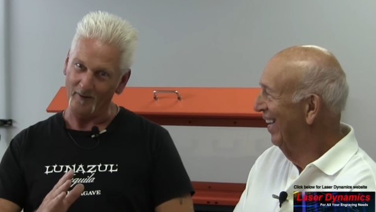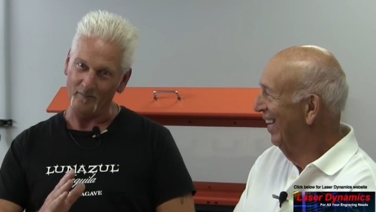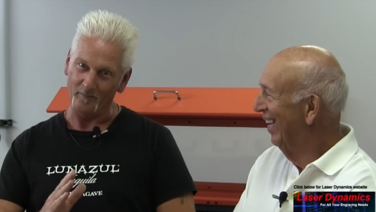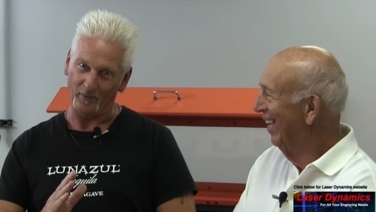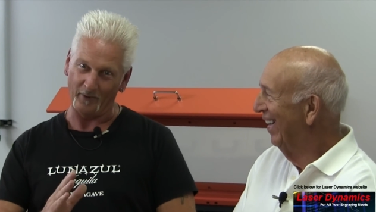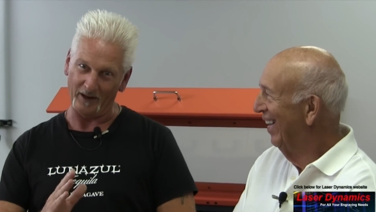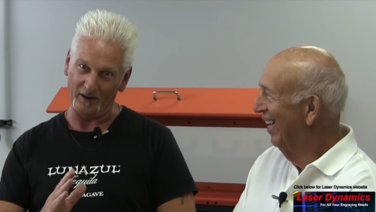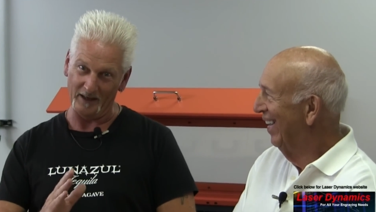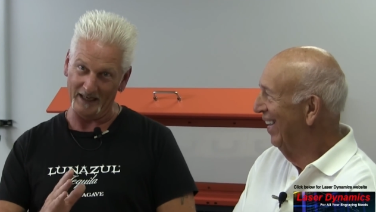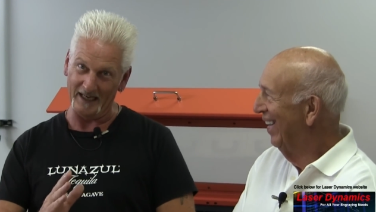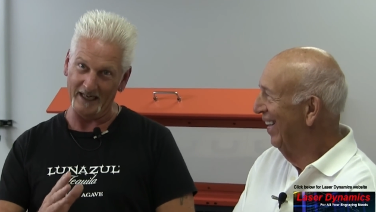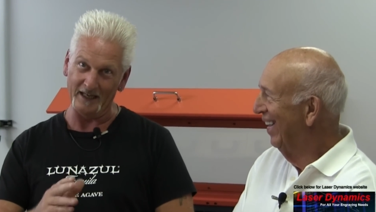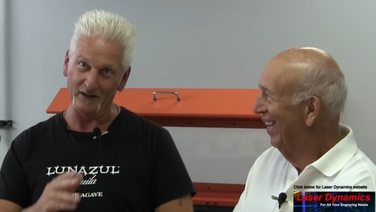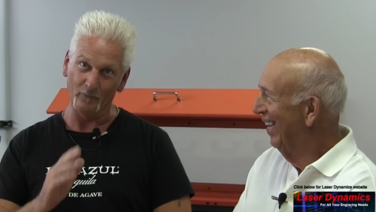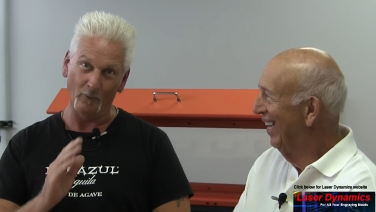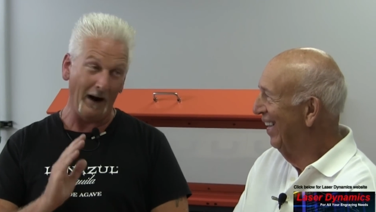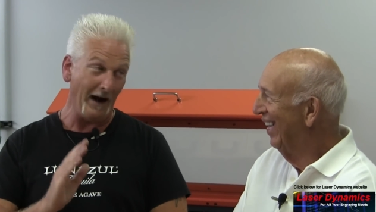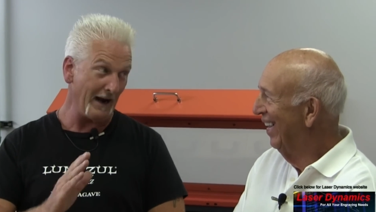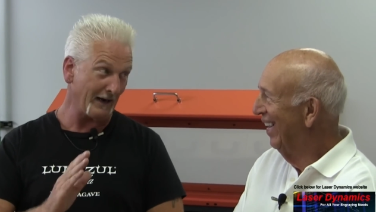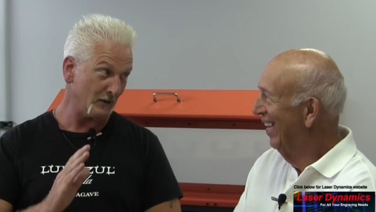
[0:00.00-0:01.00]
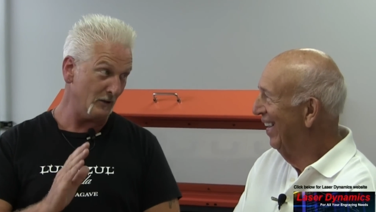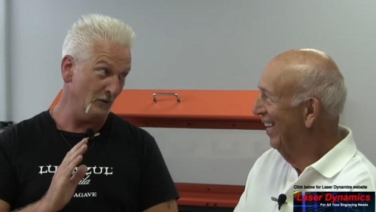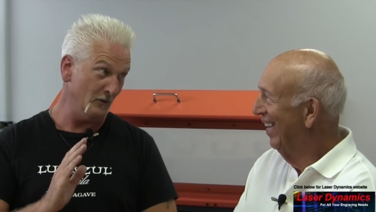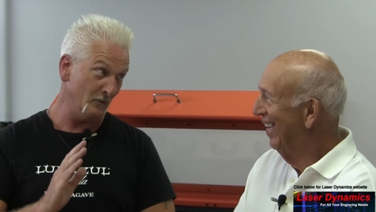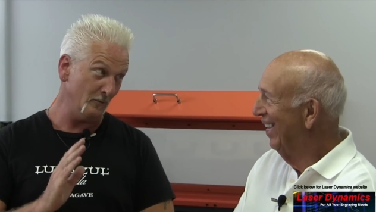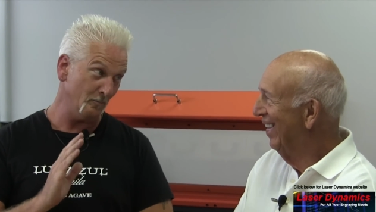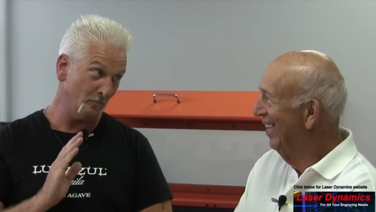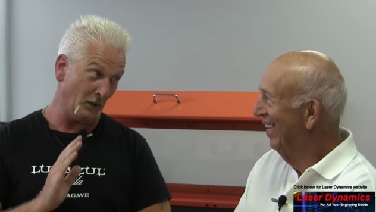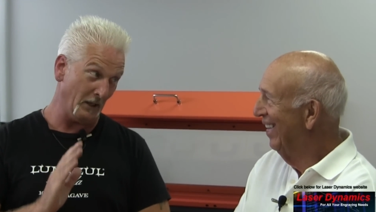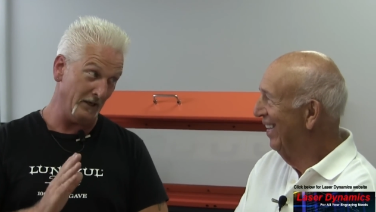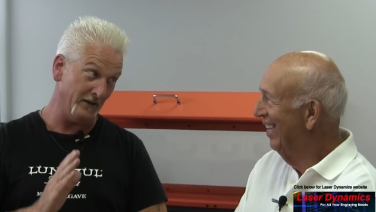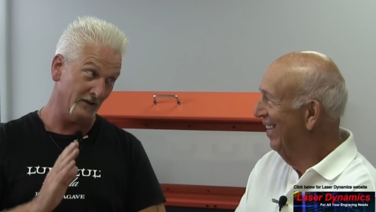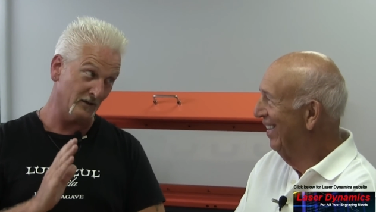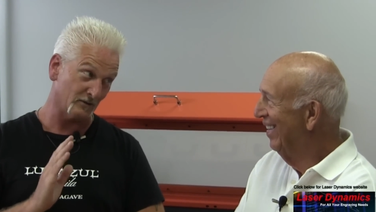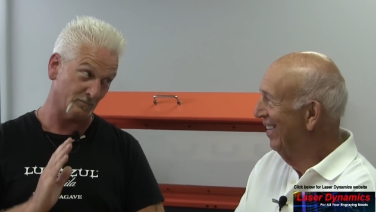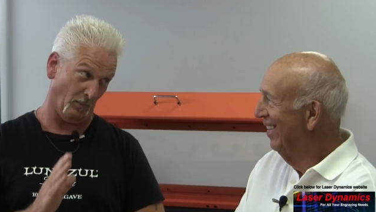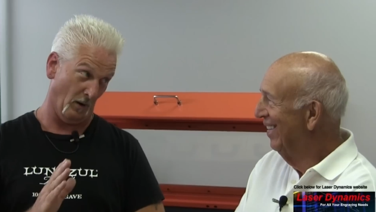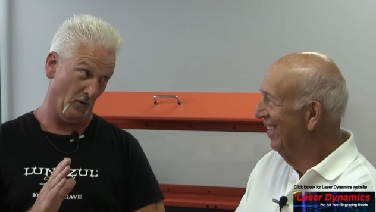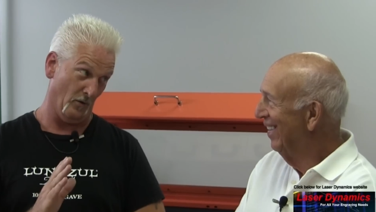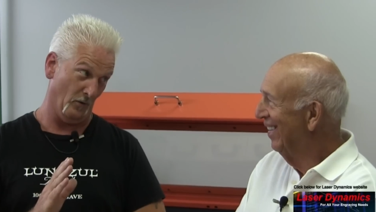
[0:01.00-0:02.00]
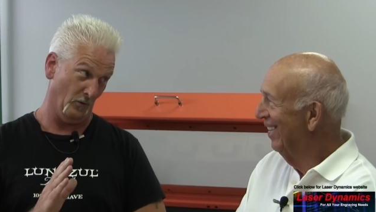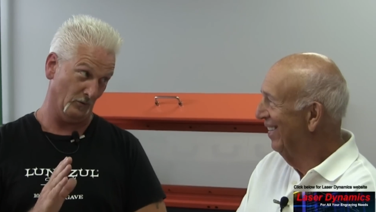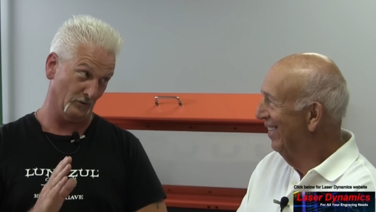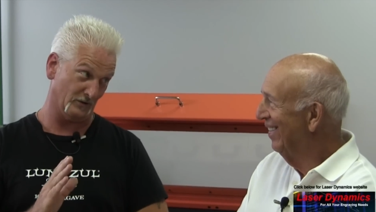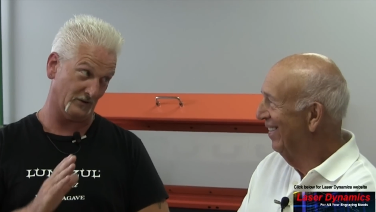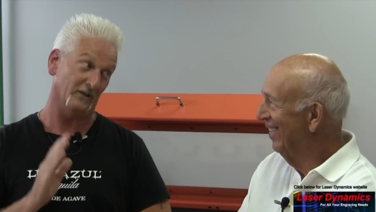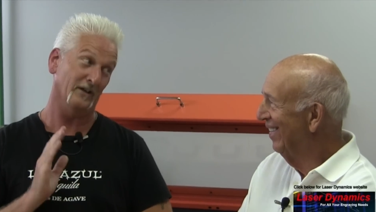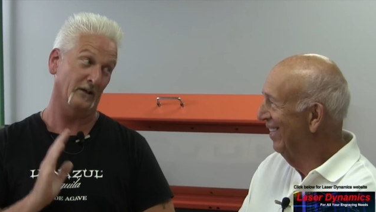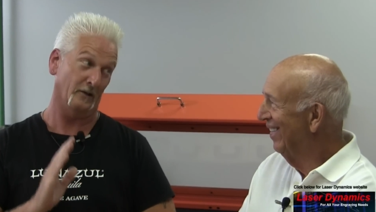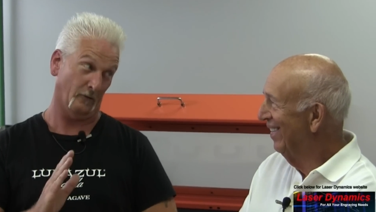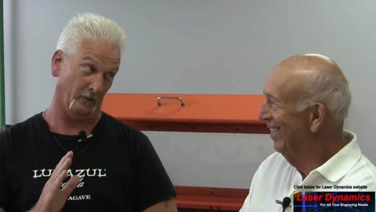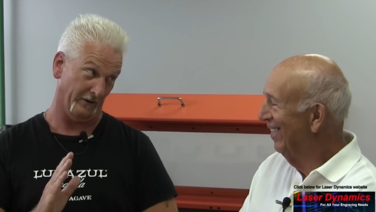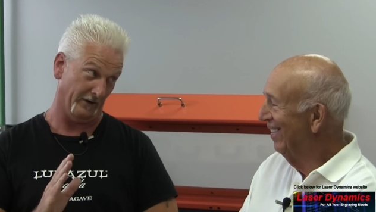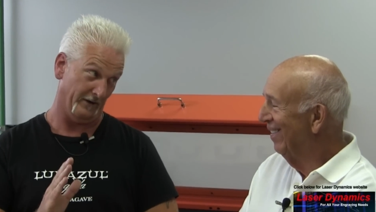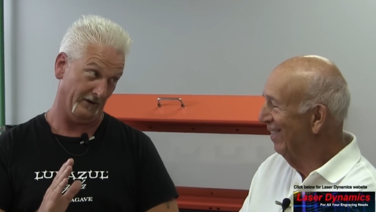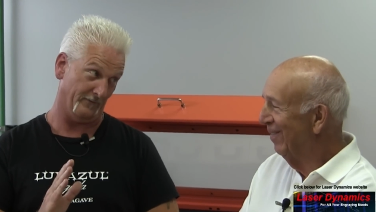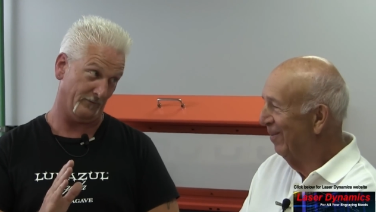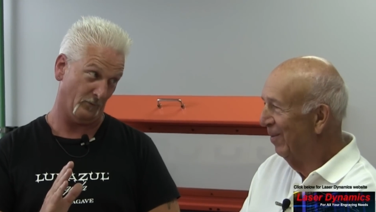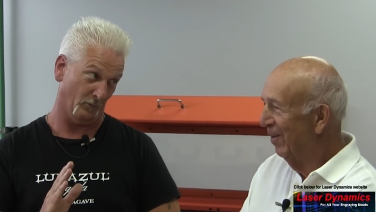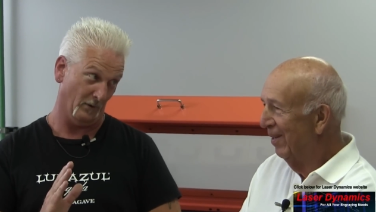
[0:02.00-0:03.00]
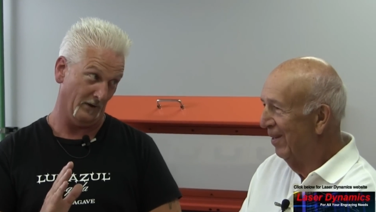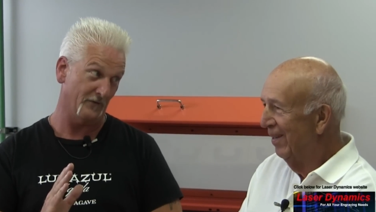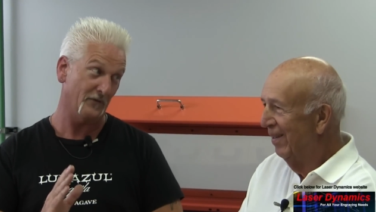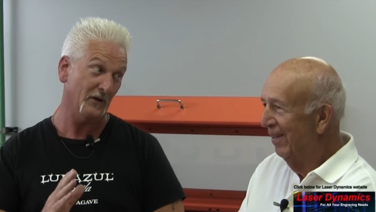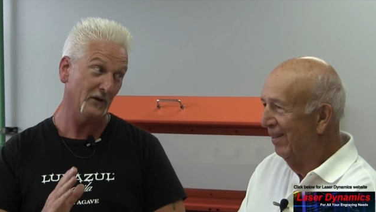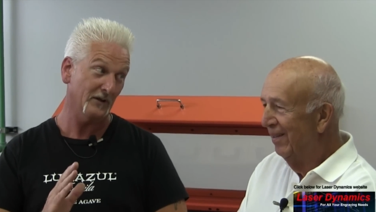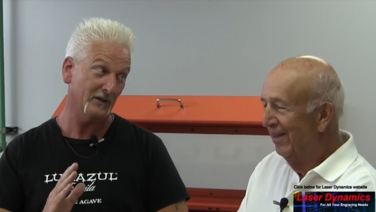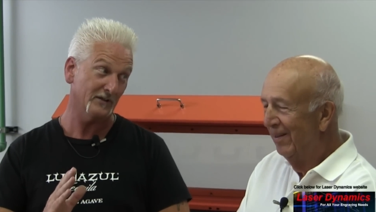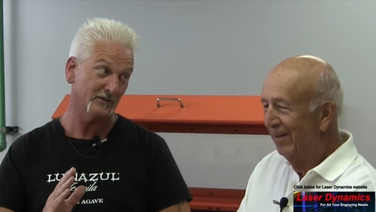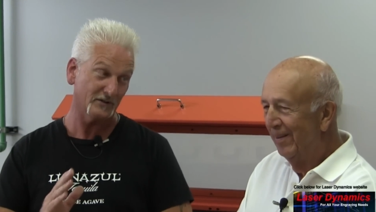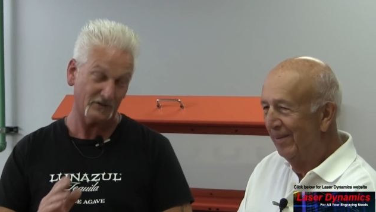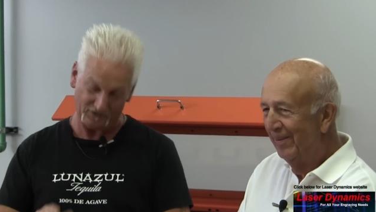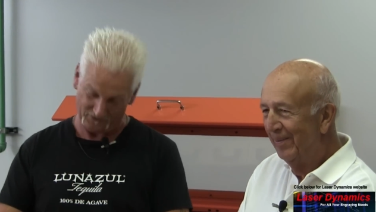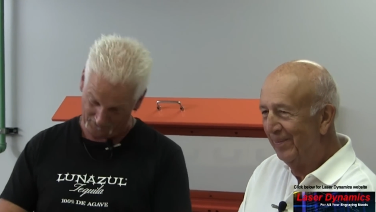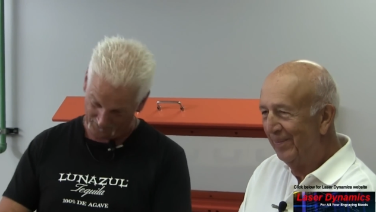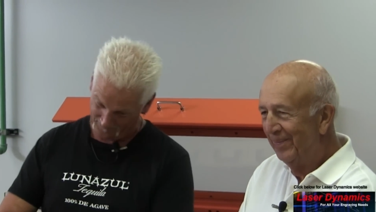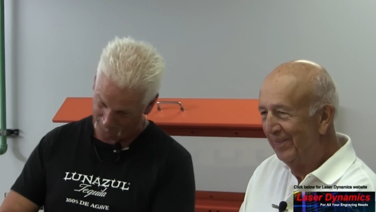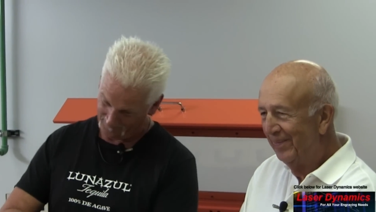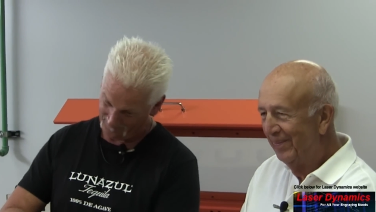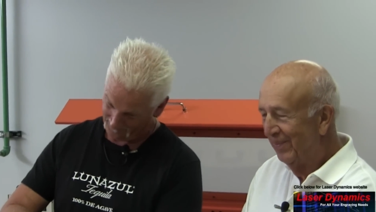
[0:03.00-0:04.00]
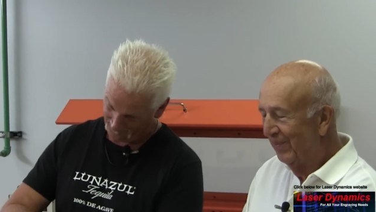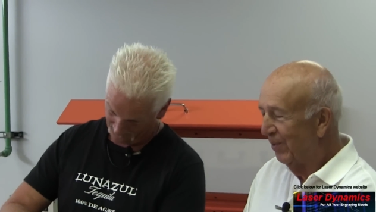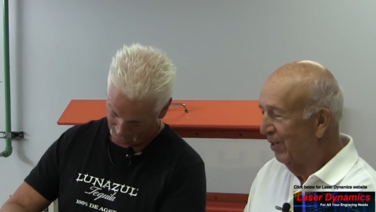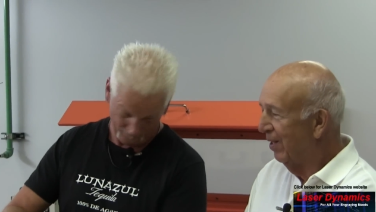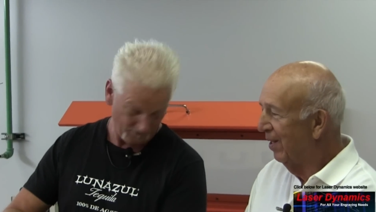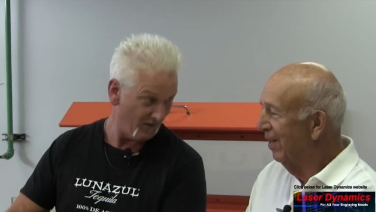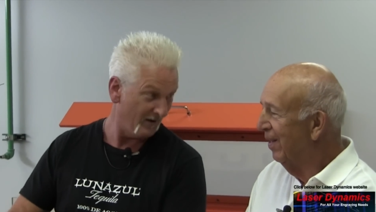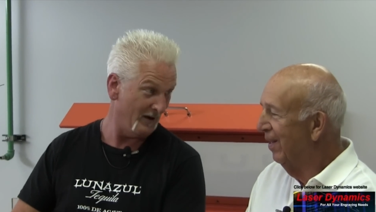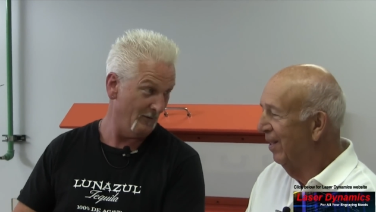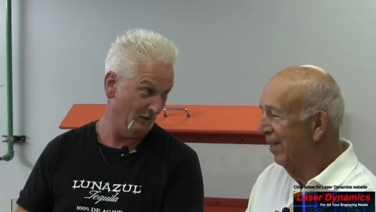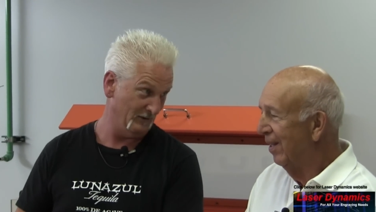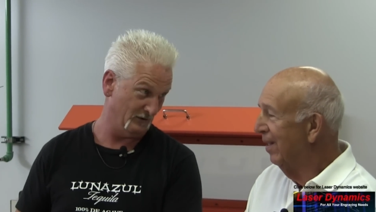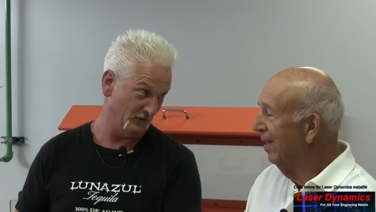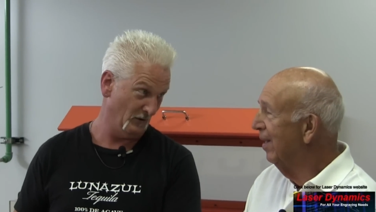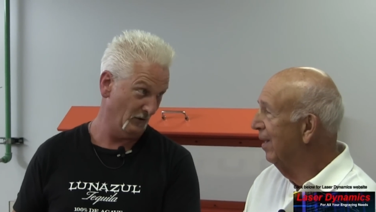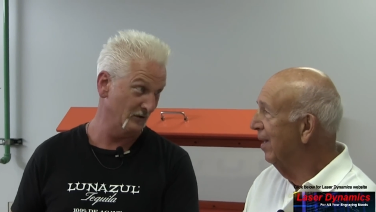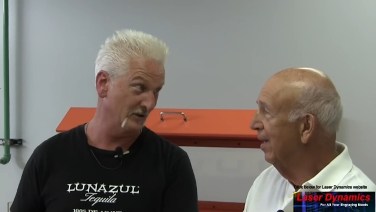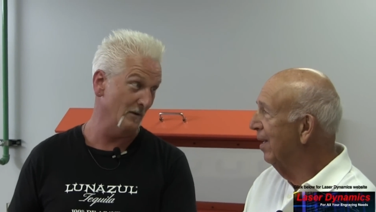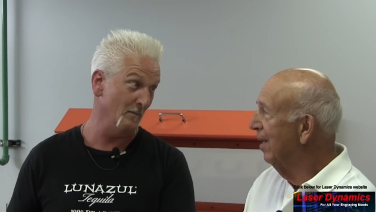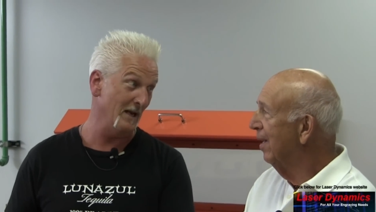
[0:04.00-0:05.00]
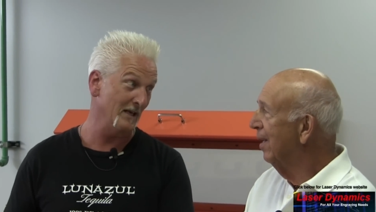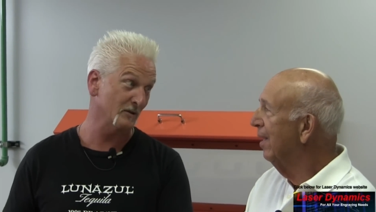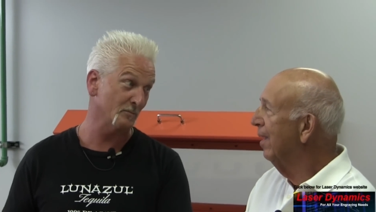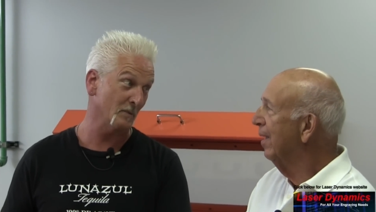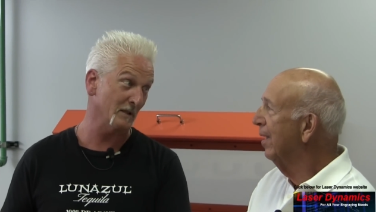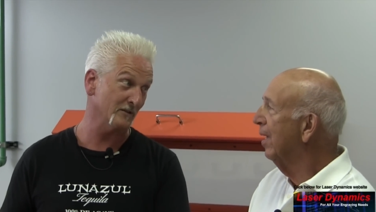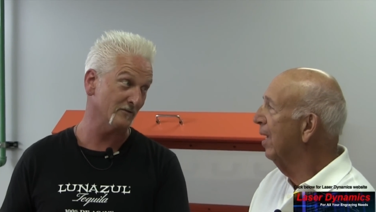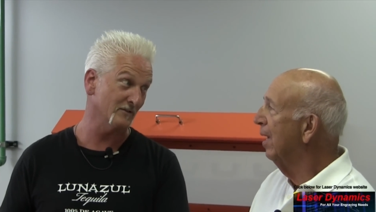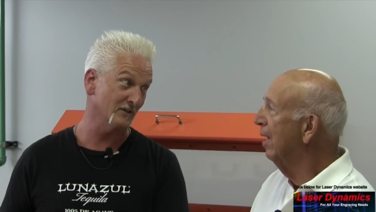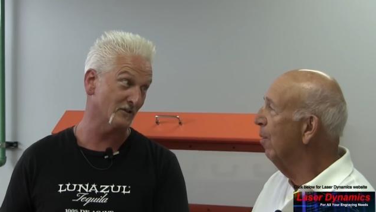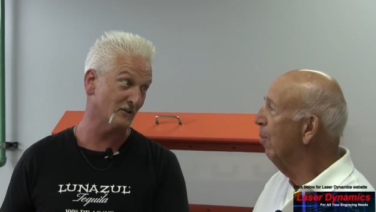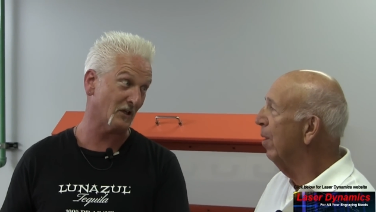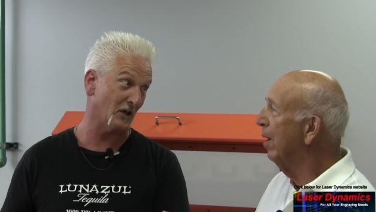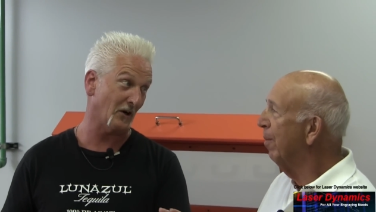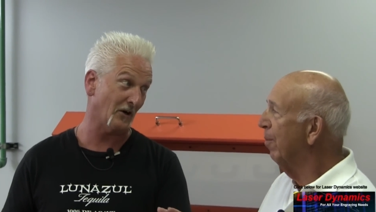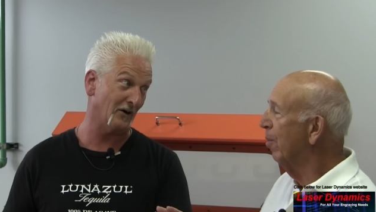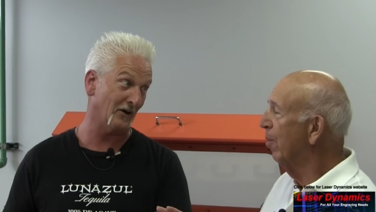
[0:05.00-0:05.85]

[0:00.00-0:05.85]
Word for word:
Speaker 1: but he needed raccoon penis bones engraved with his he was using them as business See, no, wait,